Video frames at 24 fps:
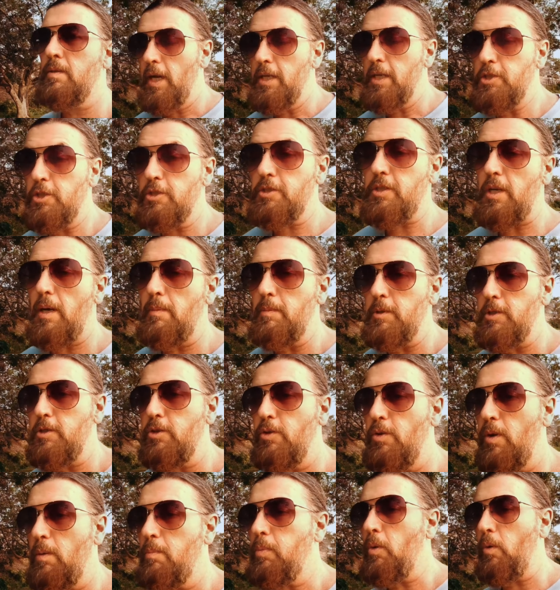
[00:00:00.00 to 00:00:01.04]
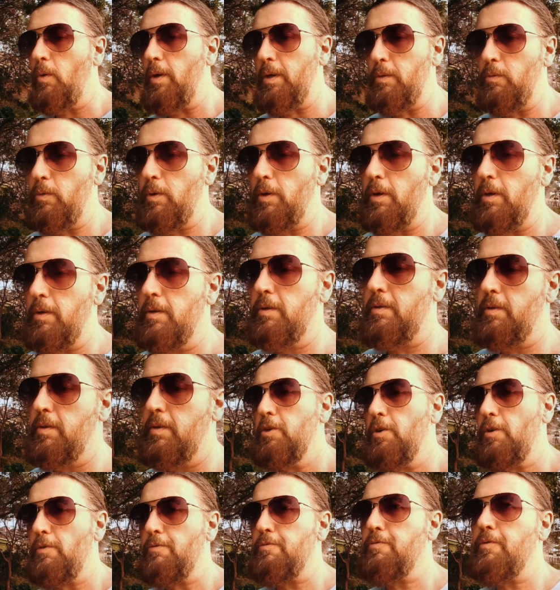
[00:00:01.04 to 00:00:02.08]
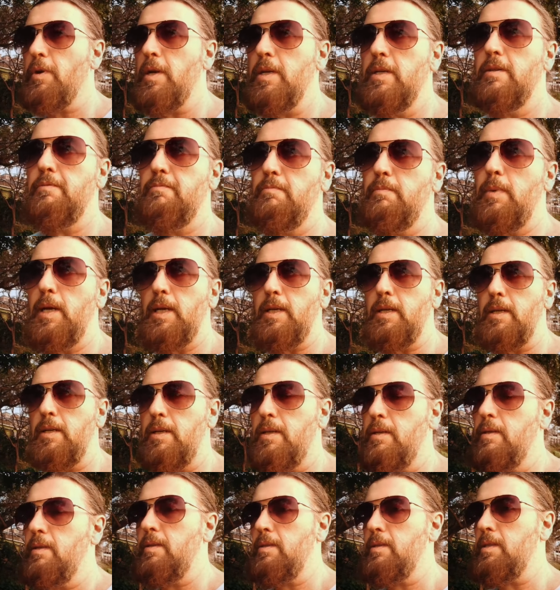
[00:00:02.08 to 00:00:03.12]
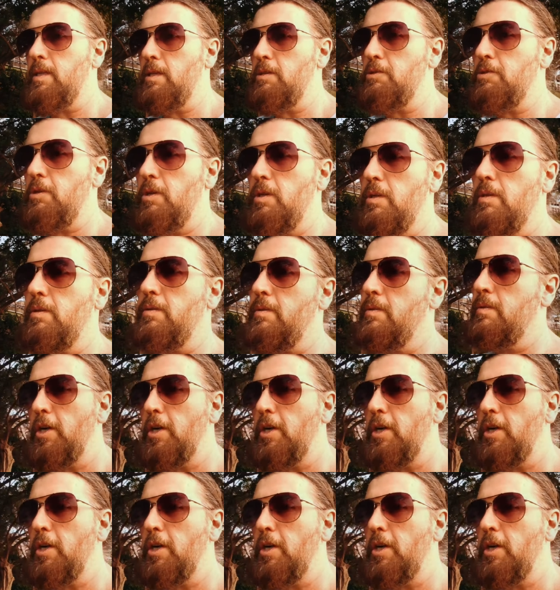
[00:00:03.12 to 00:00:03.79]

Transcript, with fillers: and just coming to a point where you're afraid of making a decision